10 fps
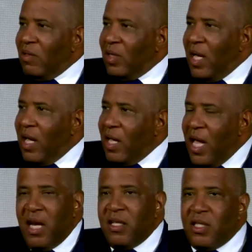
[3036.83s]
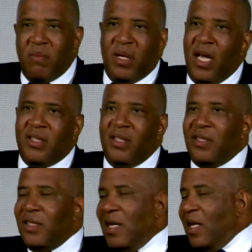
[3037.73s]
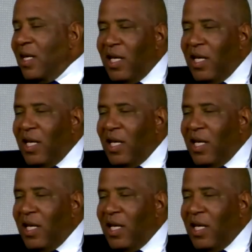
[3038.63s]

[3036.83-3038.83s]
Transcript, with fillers: Okay? And in some cases,